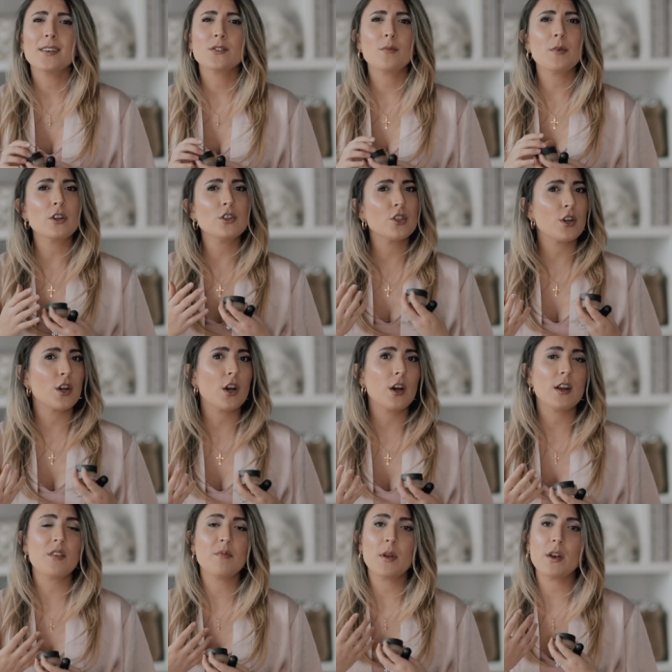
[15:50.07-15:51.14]
So I'm not sure. It
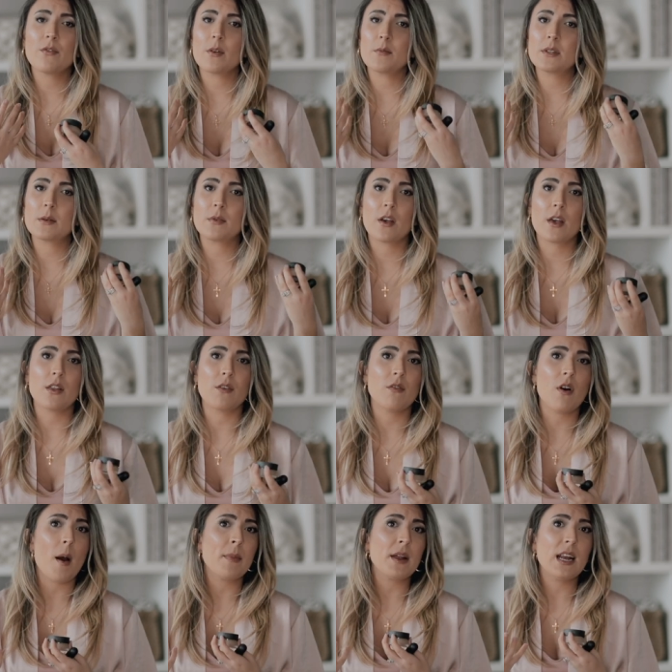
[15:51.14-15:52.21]
could have been from some of like the
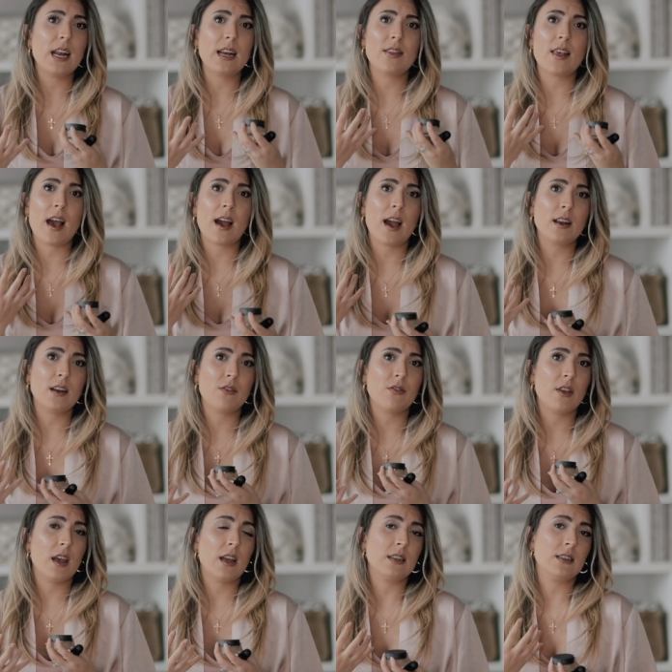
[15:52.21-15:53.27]
vomiting and that kind of
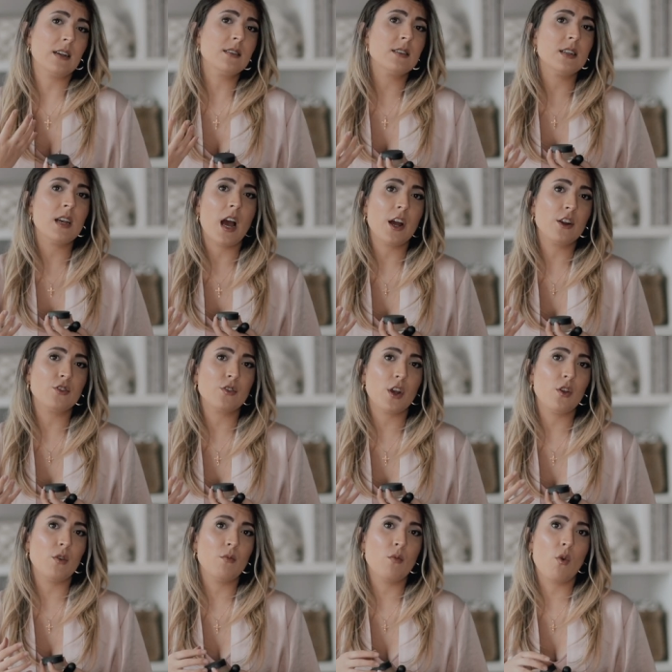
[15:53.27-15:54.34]
thing. It does
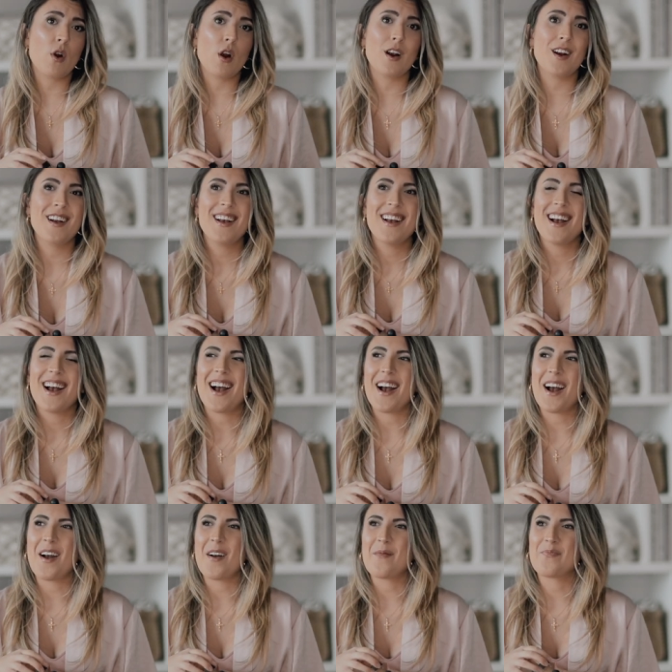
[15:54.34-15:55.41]
dehydrate you more.
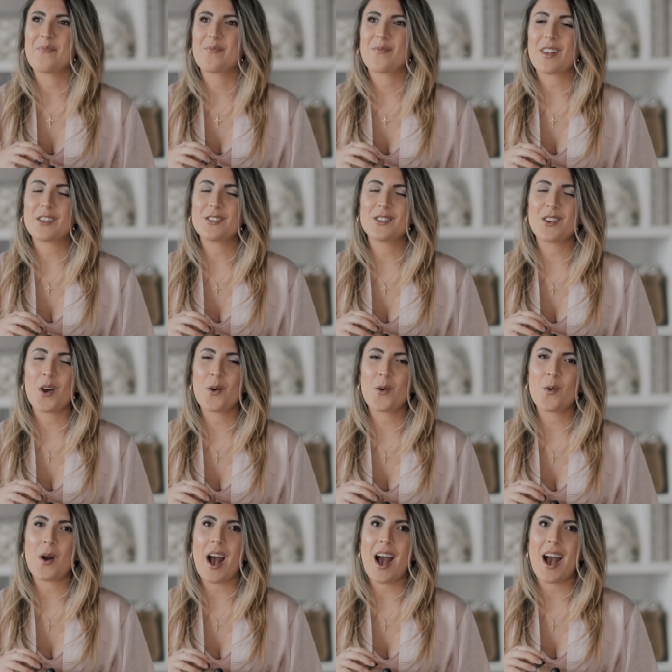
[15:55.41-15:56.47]
Um,
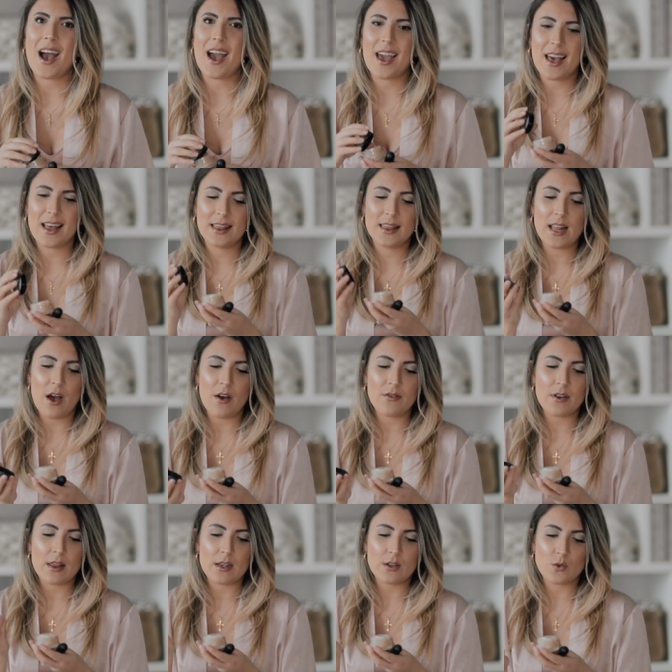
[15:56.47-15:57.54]
so I
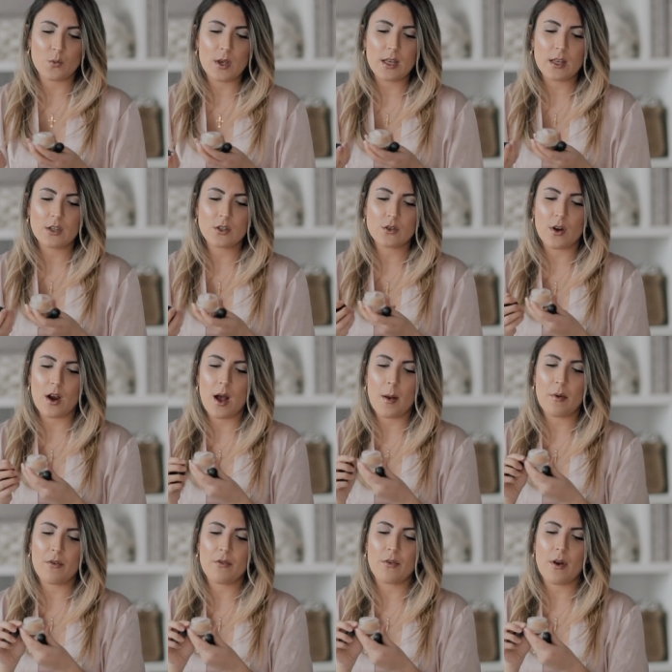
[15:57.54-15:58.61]
loved this weekly
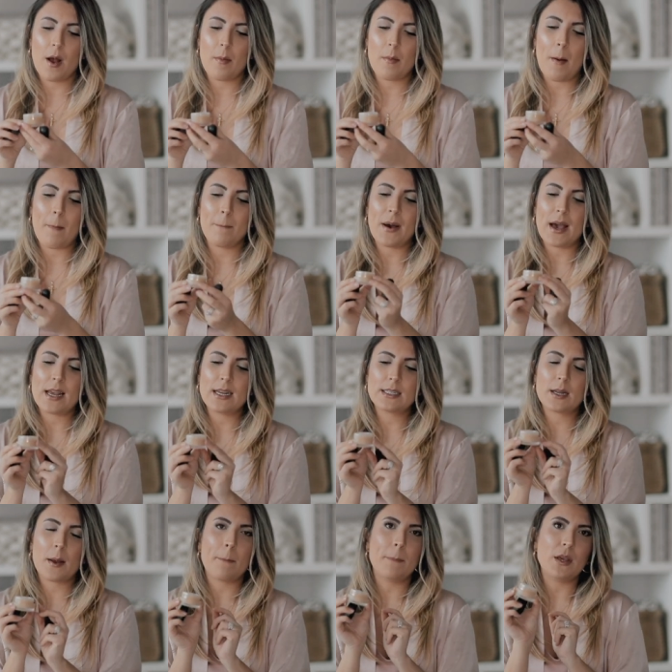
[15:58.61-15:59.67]
scrub from
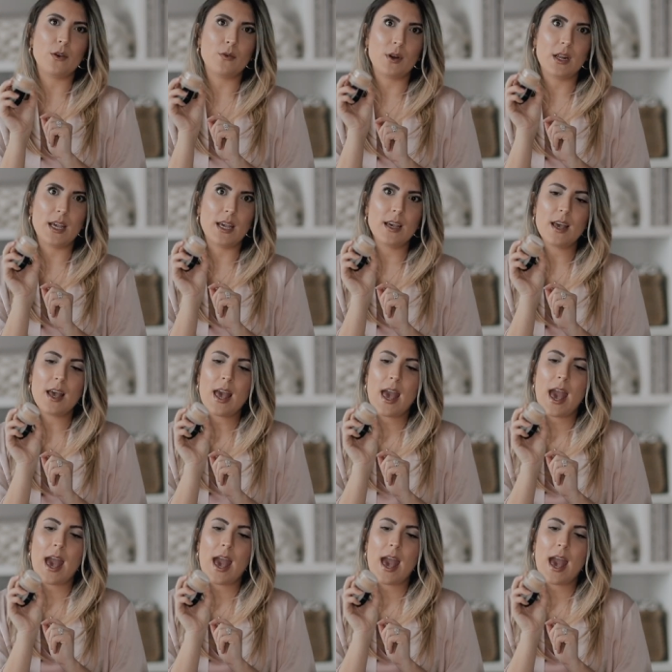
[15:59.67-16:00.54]
Bite Beauty